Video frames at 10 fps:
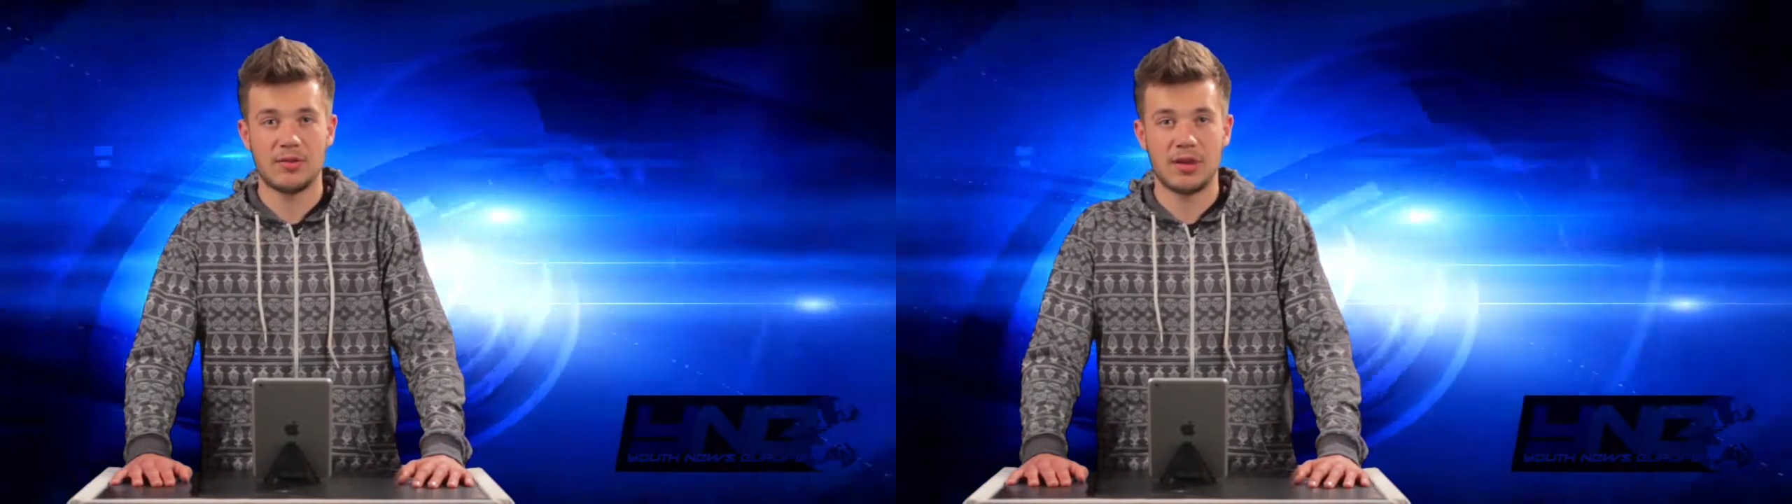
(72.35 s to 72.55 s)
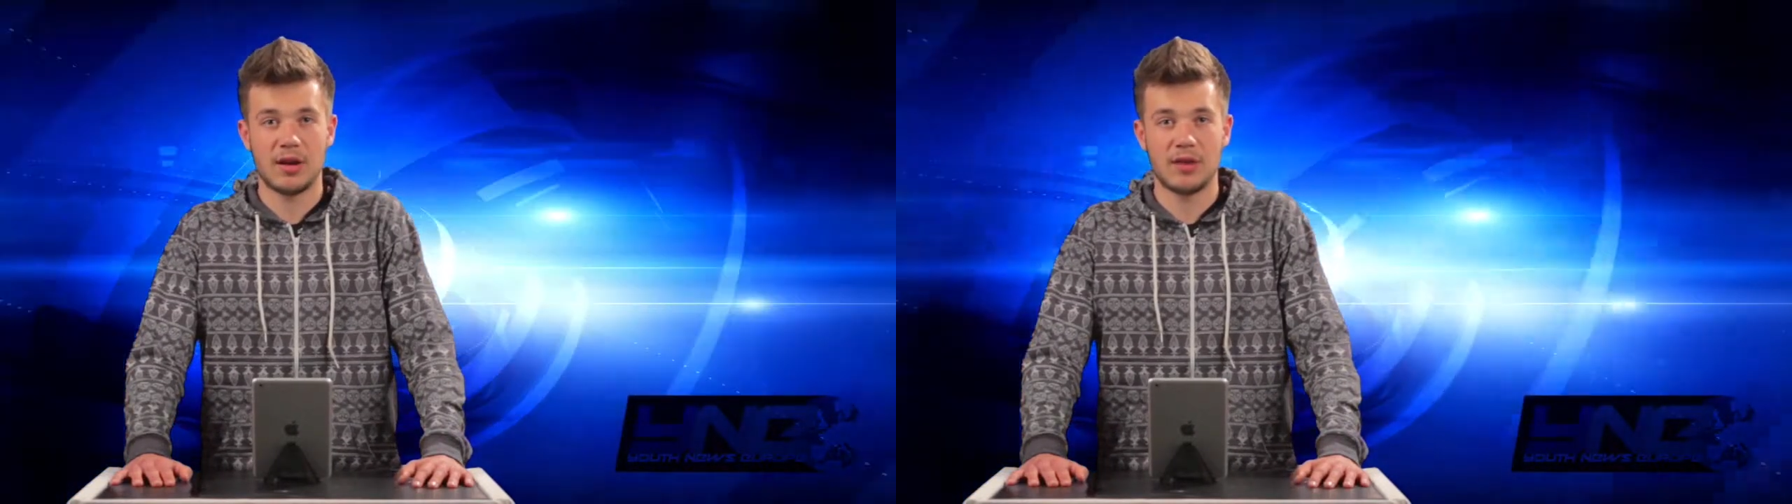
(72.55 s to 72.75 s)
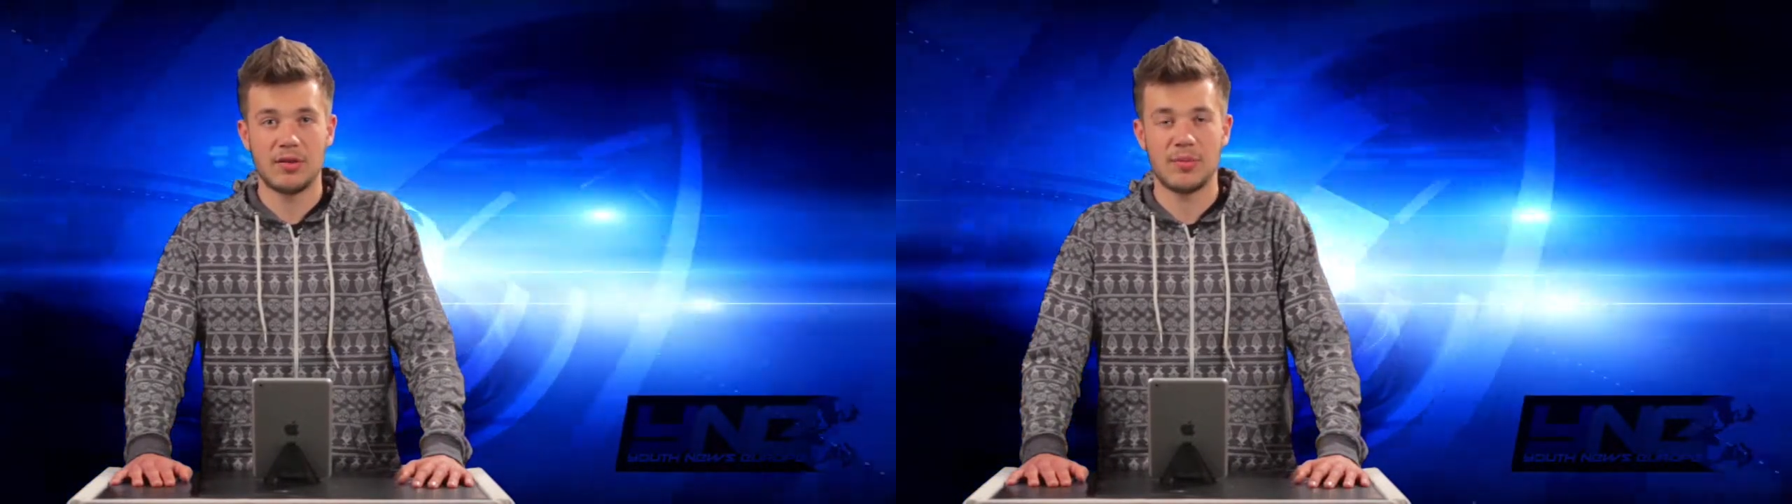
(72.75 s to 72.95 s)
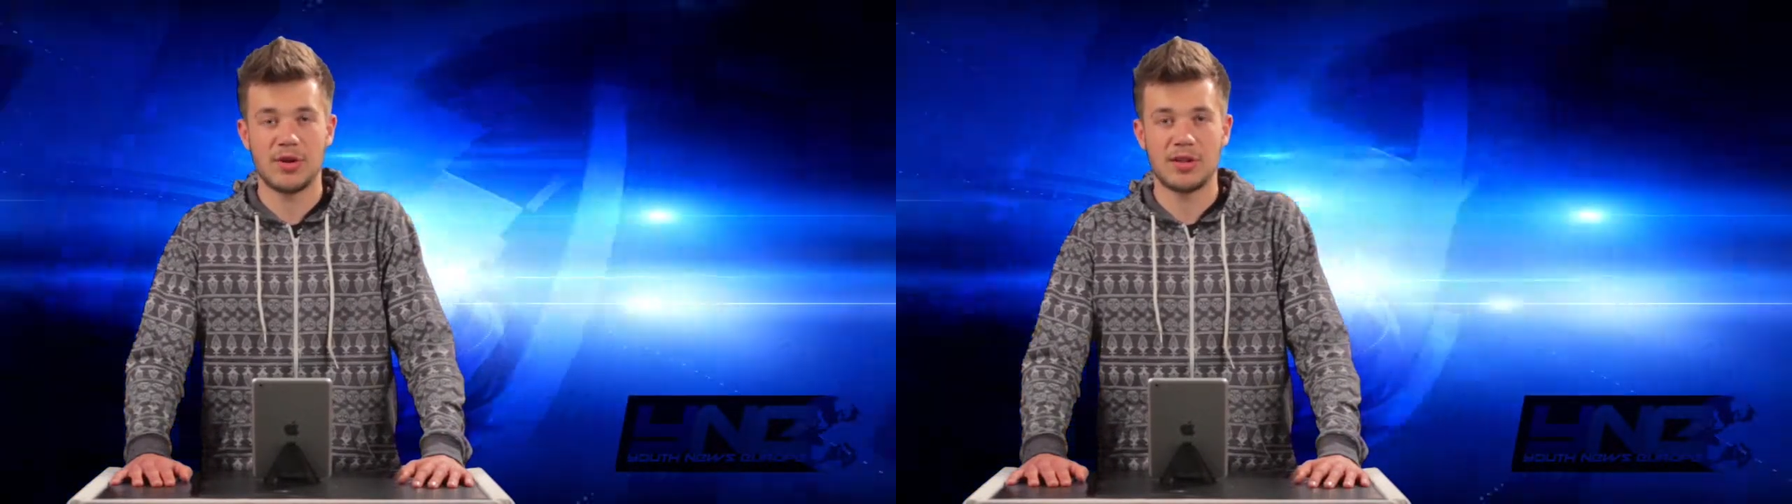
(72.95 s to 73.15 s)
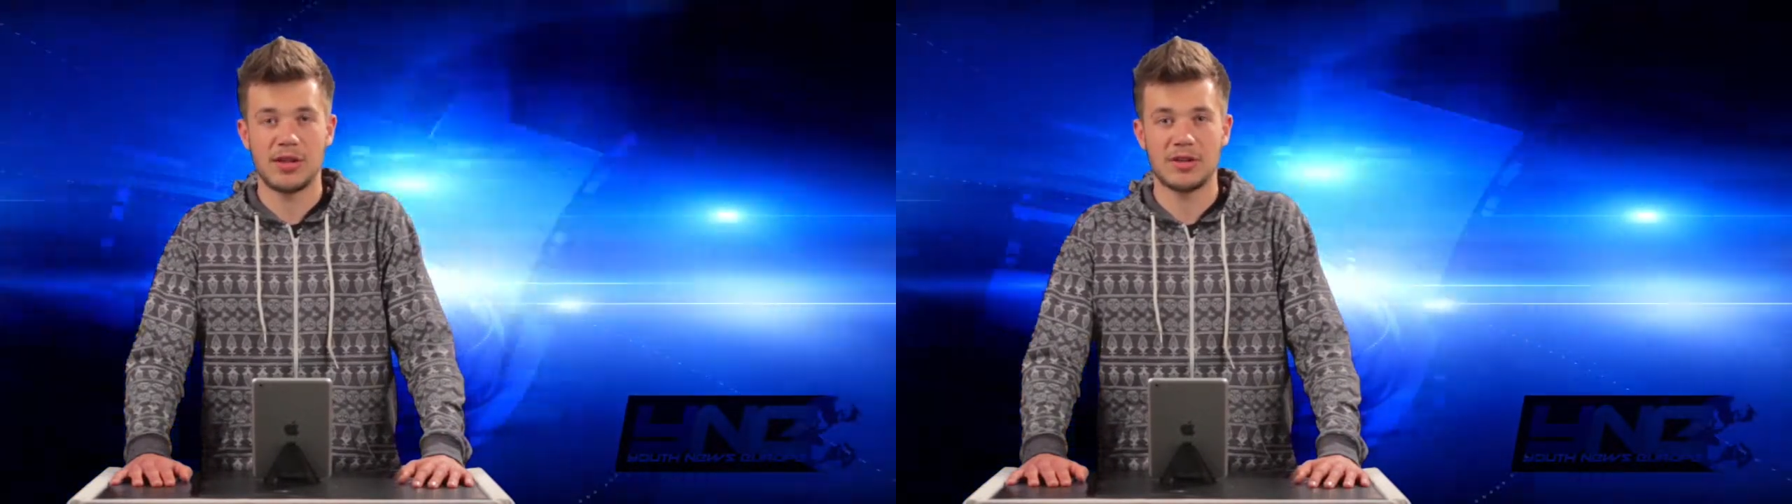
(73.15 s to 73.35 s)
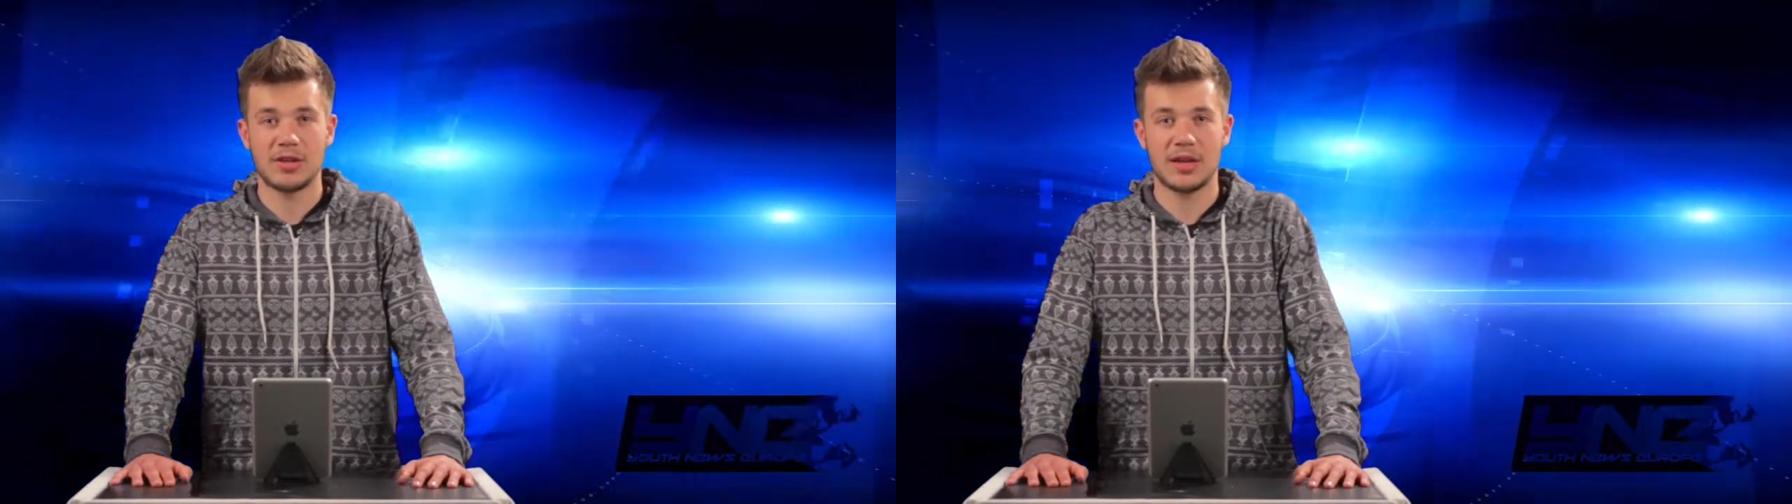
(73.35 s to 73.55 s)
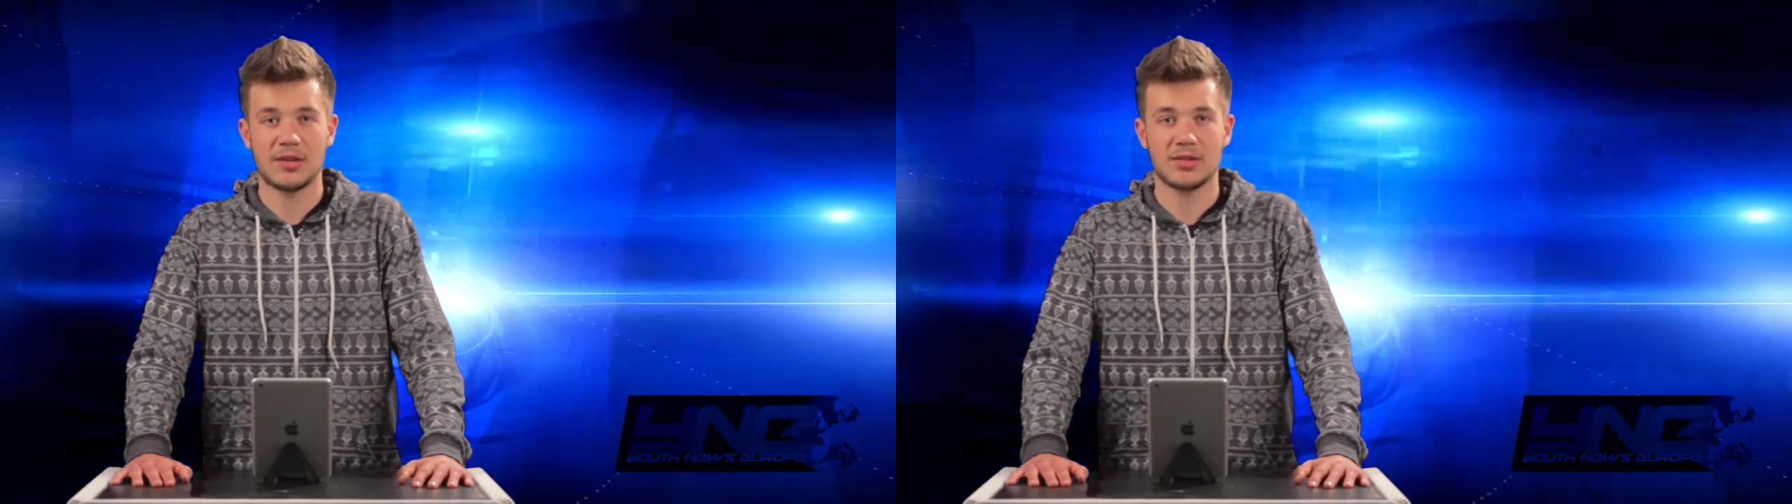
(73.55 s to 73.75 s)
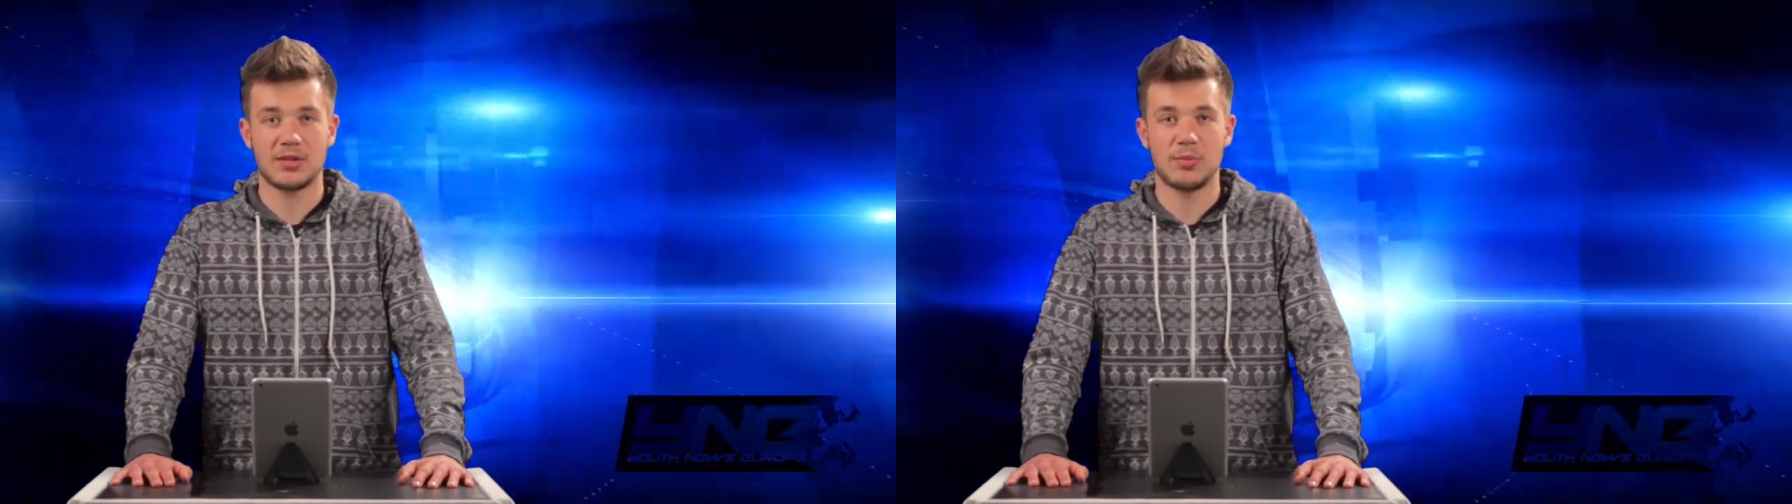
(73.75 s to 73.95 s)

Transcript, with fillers: they are in partly education,